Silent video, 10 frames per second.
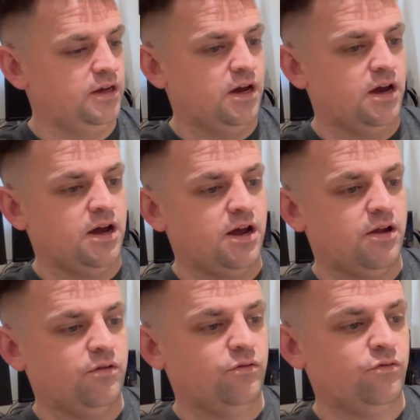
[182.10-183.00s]
uh,
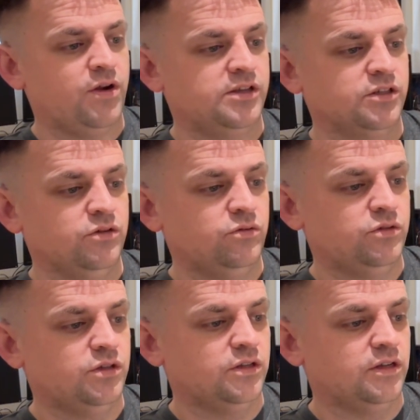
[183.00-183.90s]

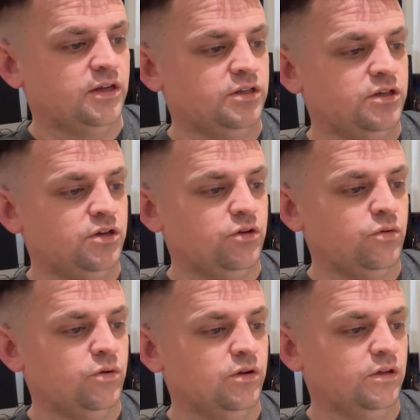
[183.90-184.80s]
Rescued, Under
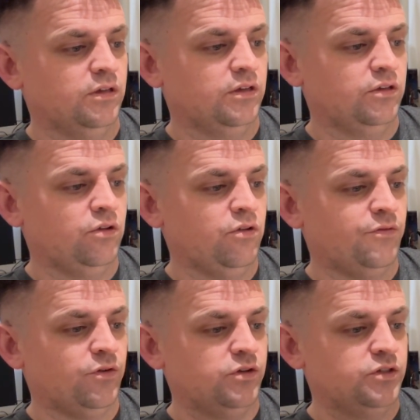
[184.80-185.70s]
You, Hearing
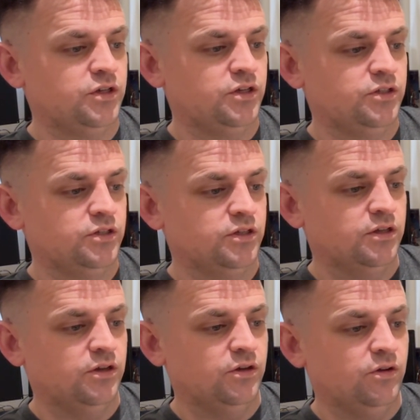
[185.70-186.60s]
Voices,
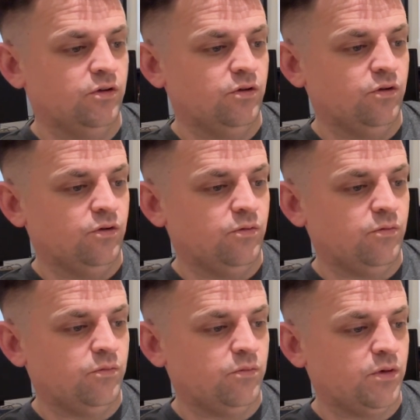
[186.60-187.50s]

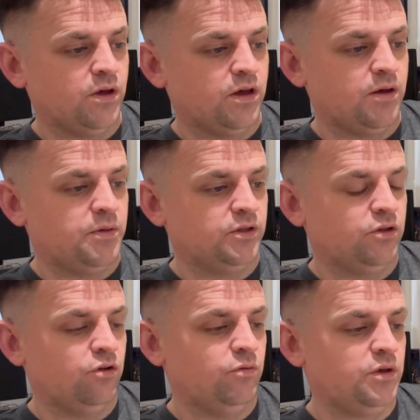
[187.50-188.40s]
uh, But
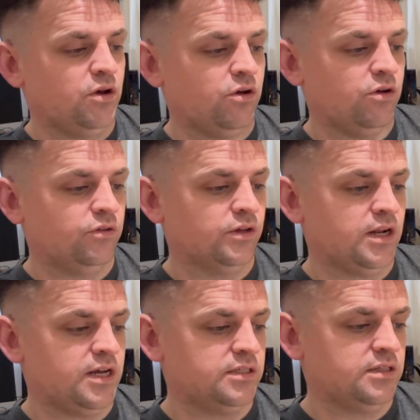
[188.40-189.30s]
Here We Are, The
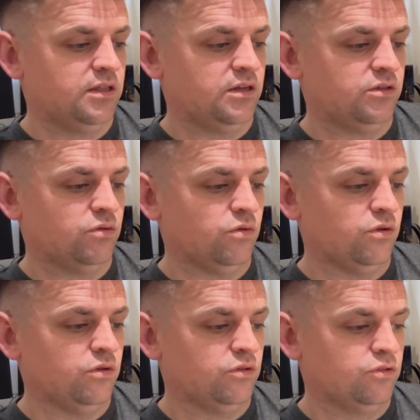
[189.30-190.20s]
Glass, Nothing At
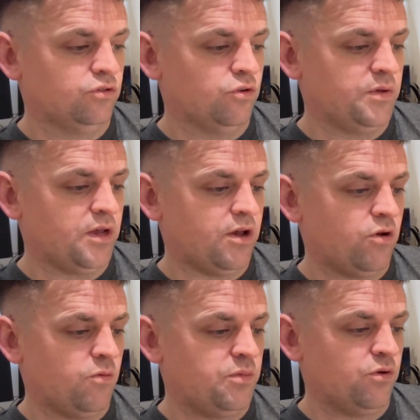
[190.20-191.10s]
All, Show Me
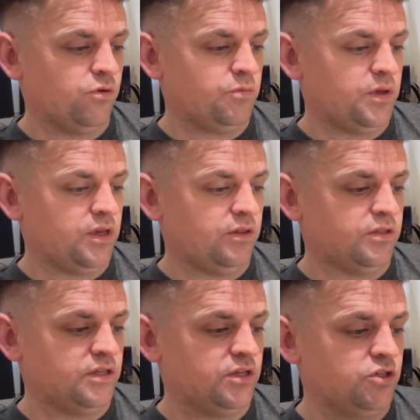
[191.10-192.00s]
How, Beyond Me,
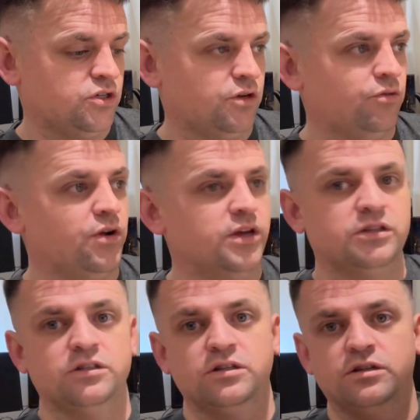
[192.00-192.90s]
The Teacher,
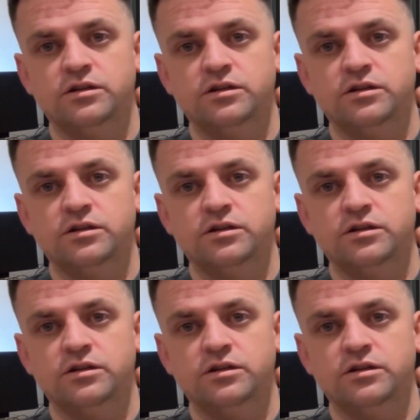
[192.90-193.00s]
Rest.